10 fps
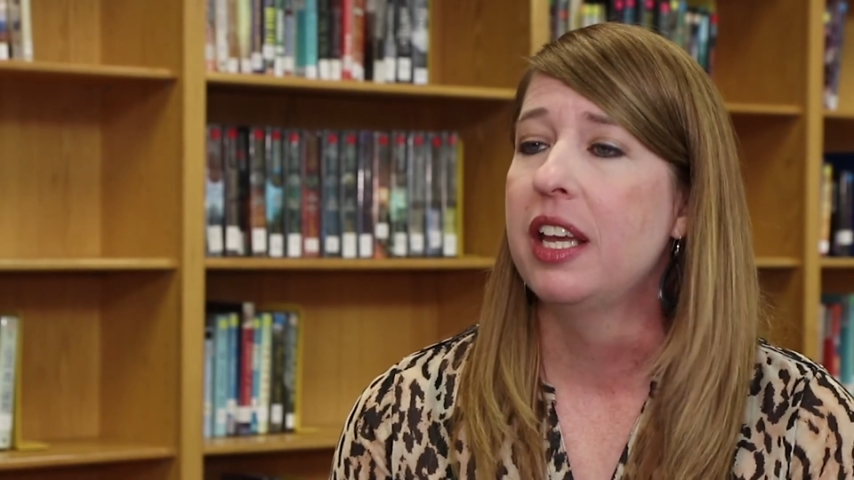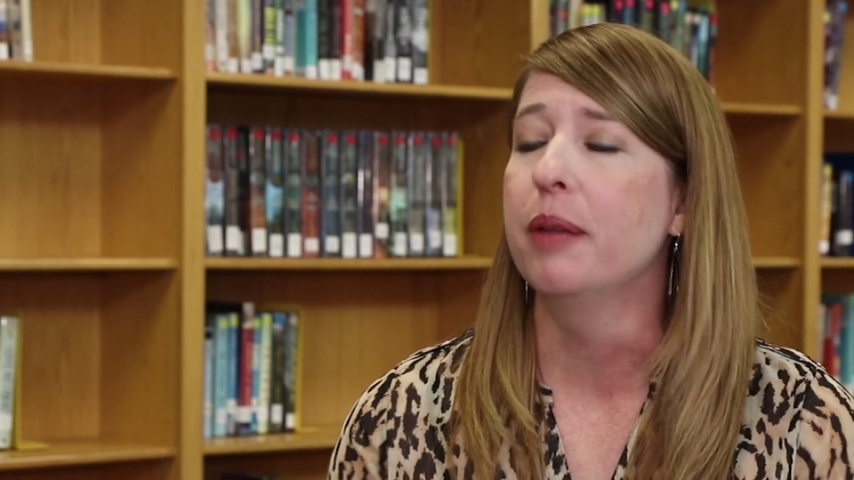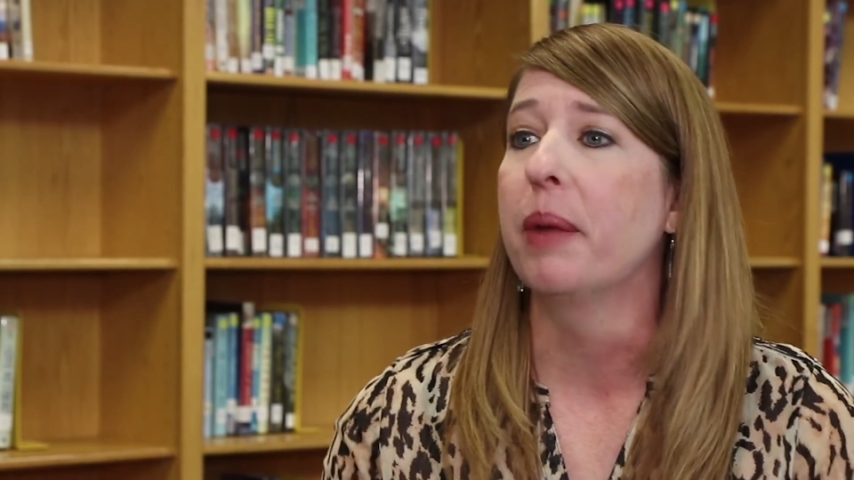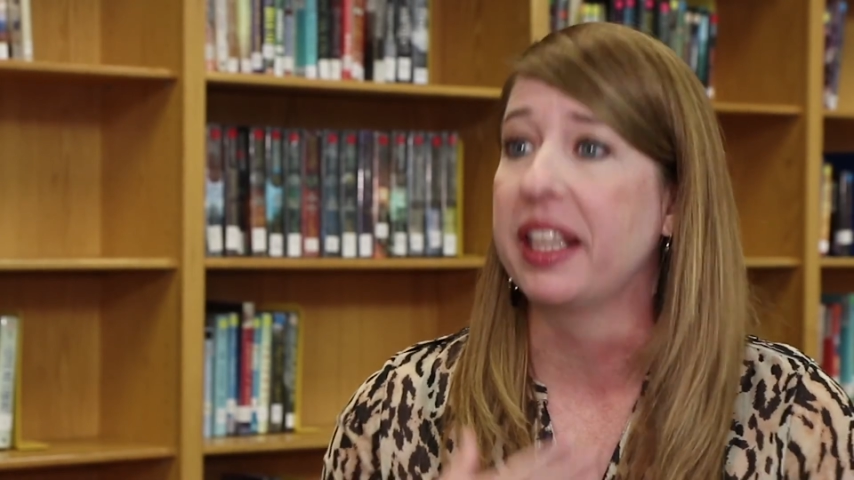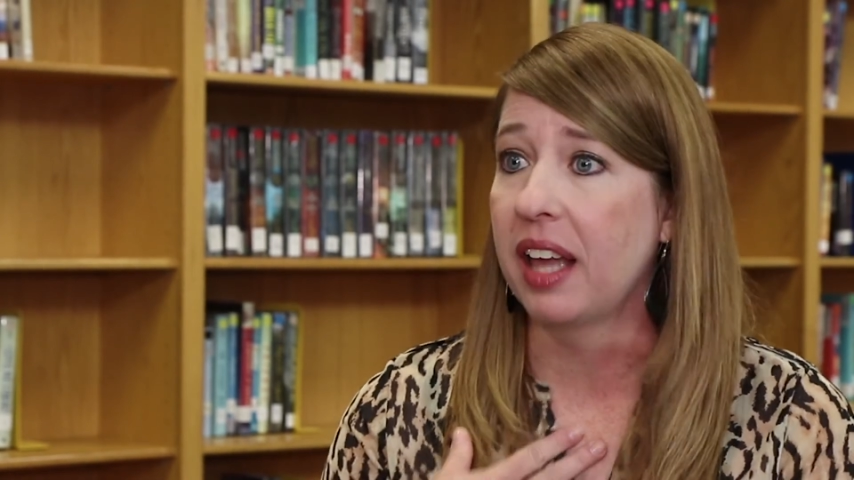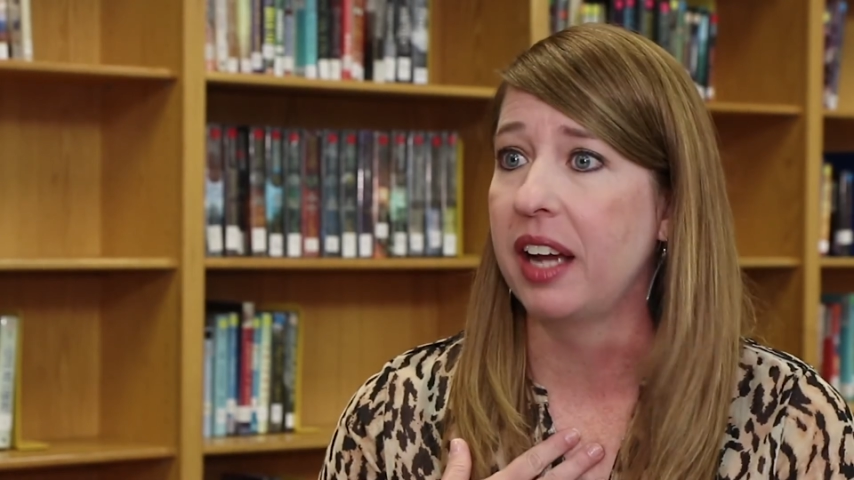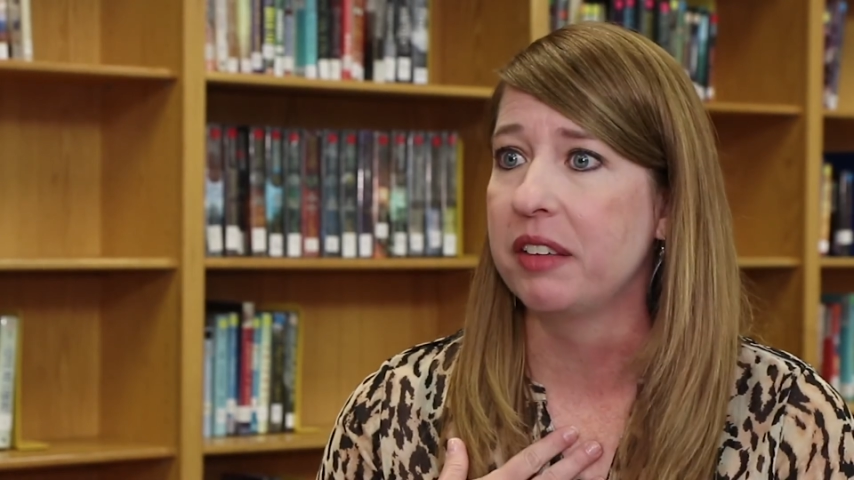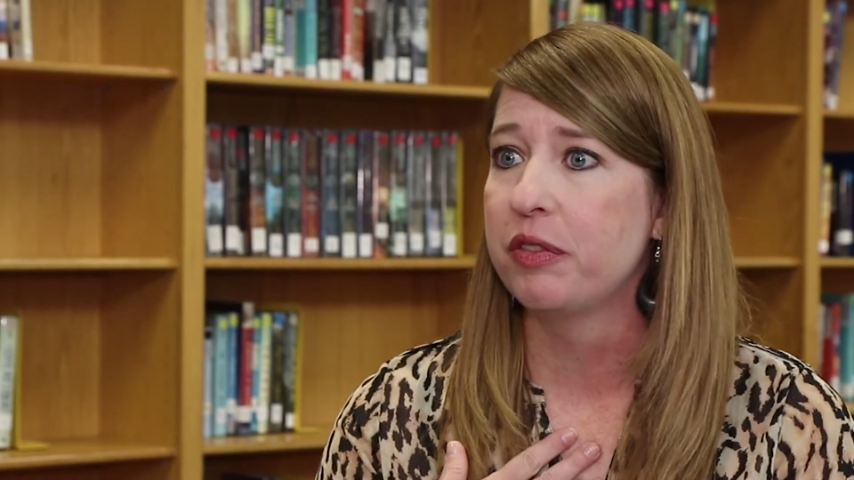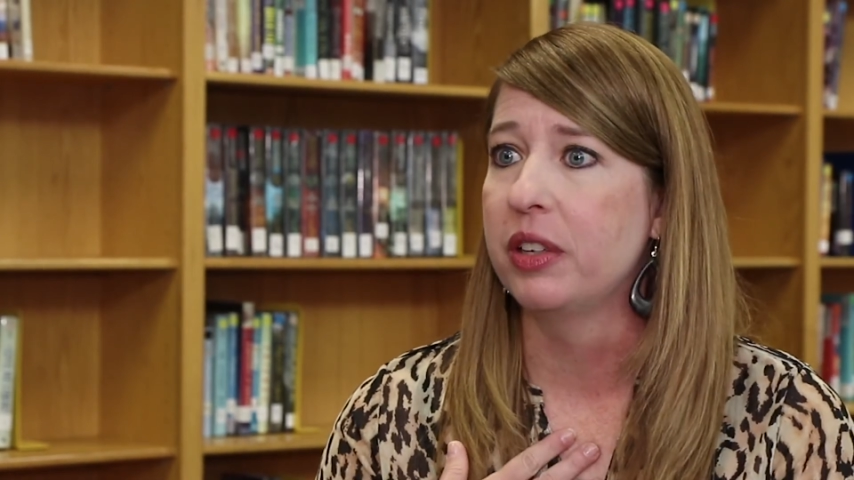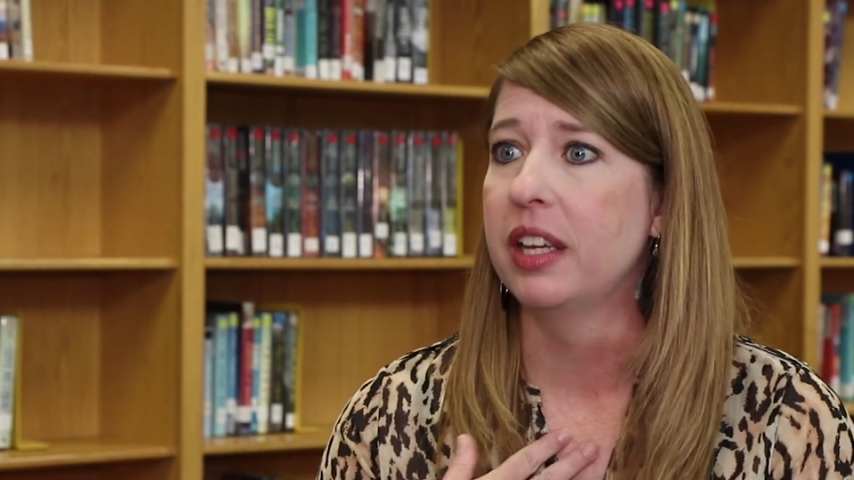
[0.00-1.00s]
in my
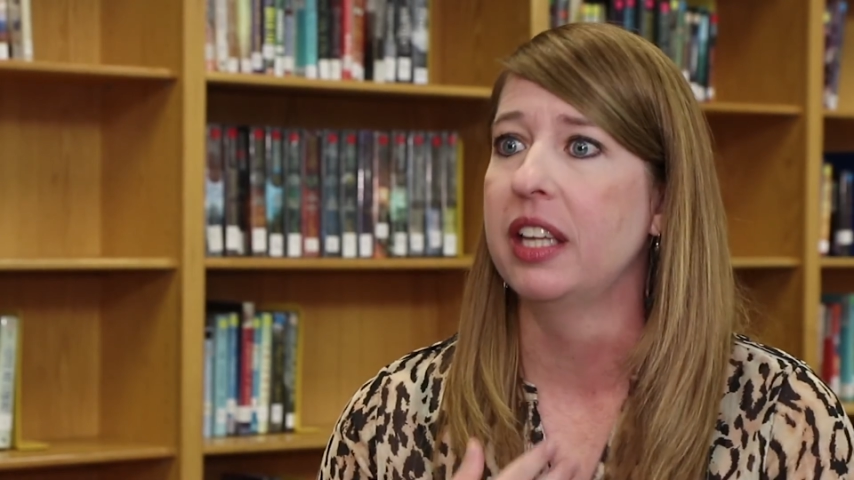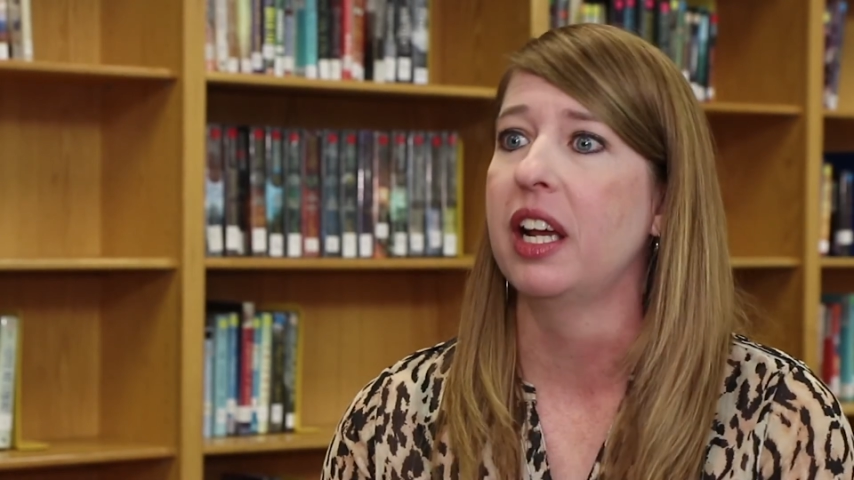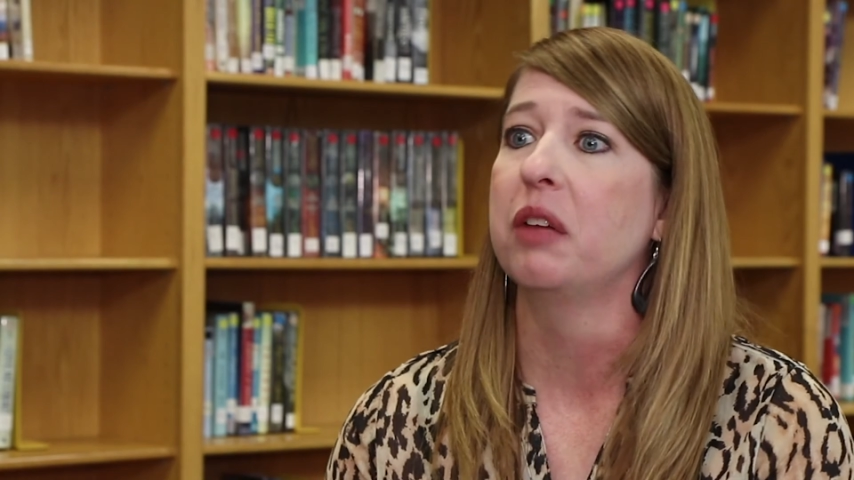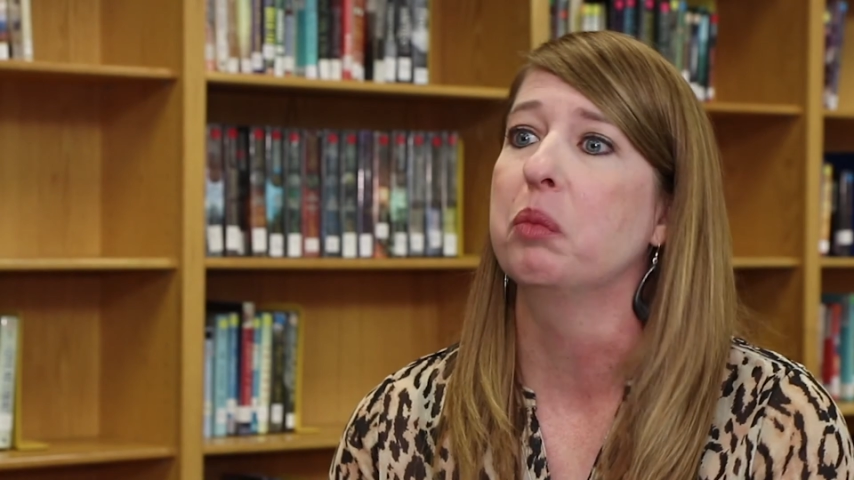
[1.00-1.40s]
life and I